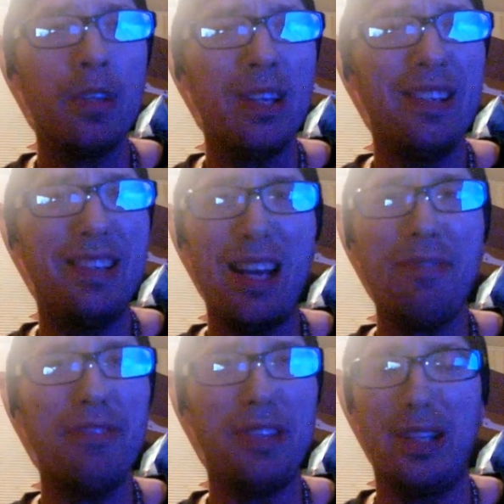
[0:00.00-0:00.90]

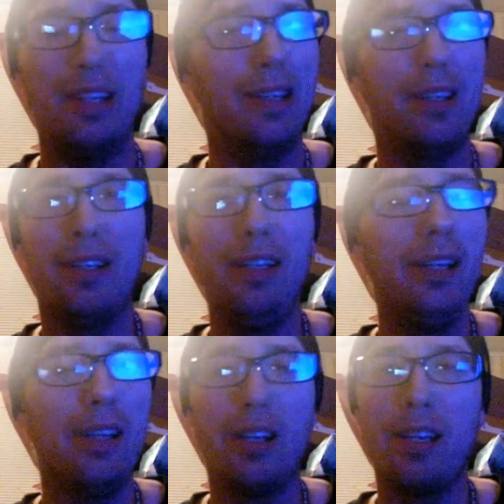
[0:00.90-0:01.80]
Definitely.
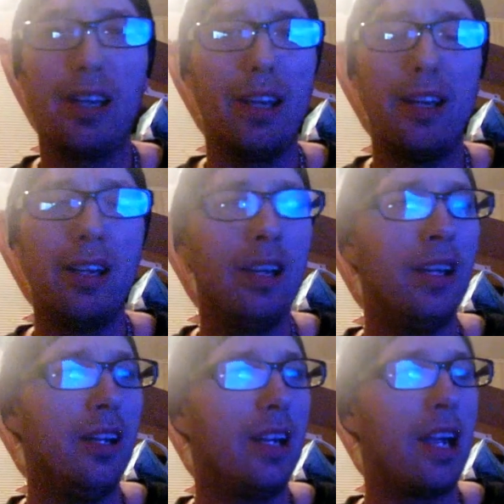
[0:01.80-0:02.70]

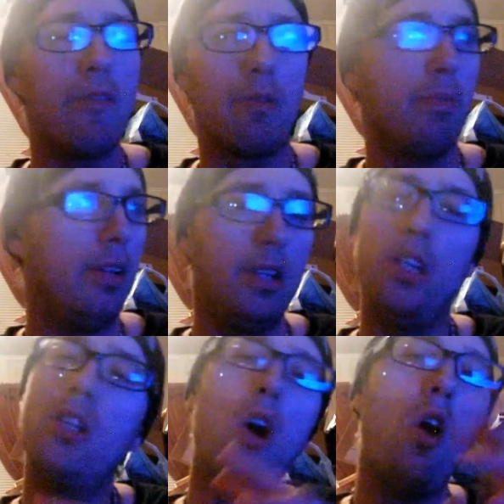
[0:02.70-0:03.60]
You give her, but you
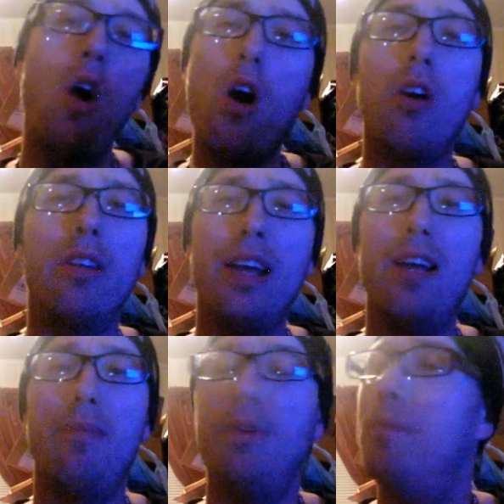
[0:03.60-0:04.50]
go all
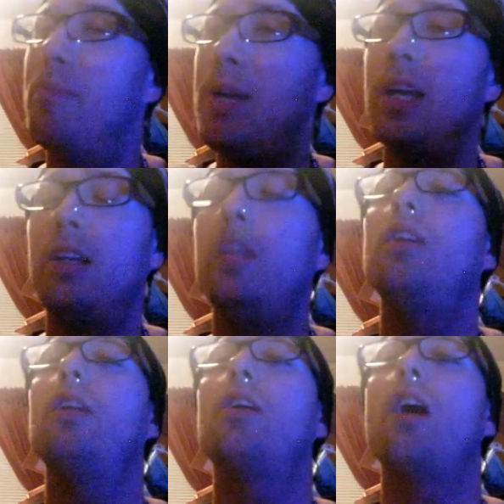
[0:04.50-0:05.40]
that, but man, you're
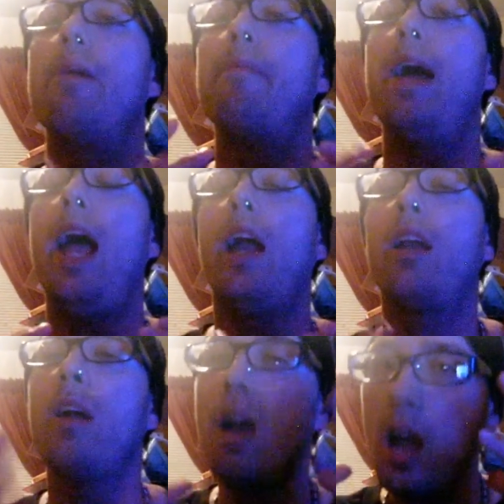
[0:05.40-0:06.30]
gonna come back.
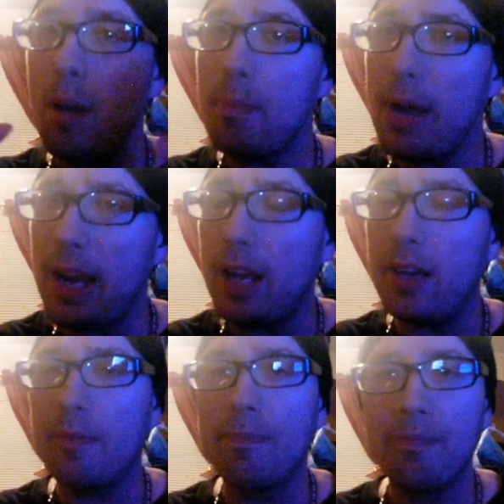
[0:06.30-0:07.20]
Man,
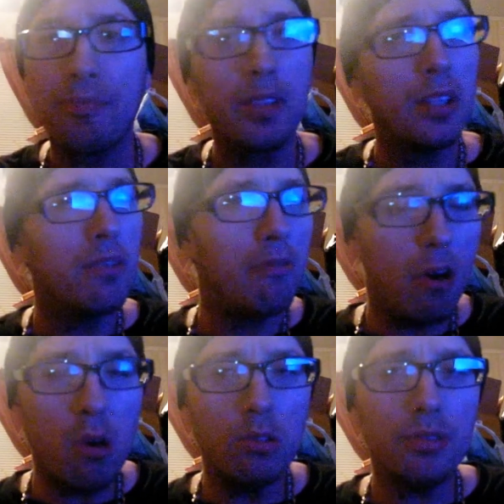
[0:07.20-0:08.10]

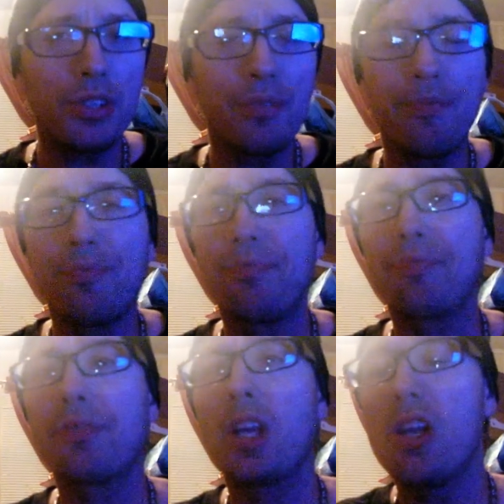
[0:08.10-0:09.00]
Volt,
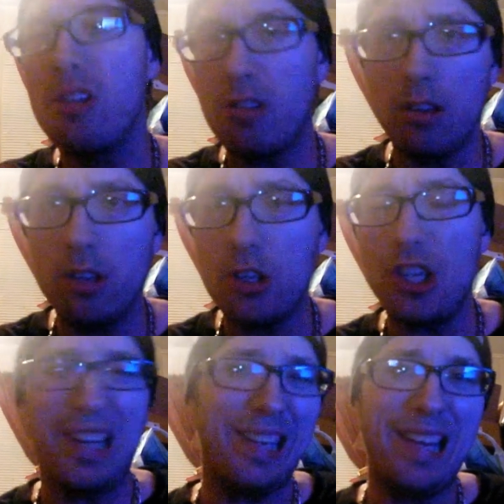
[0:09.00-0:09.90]
Surge,
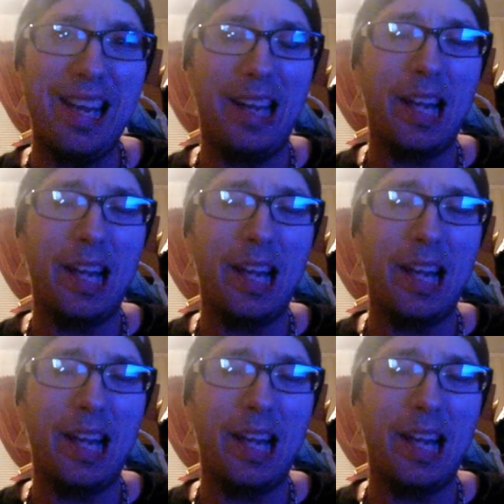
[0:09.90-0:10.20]
and Kick.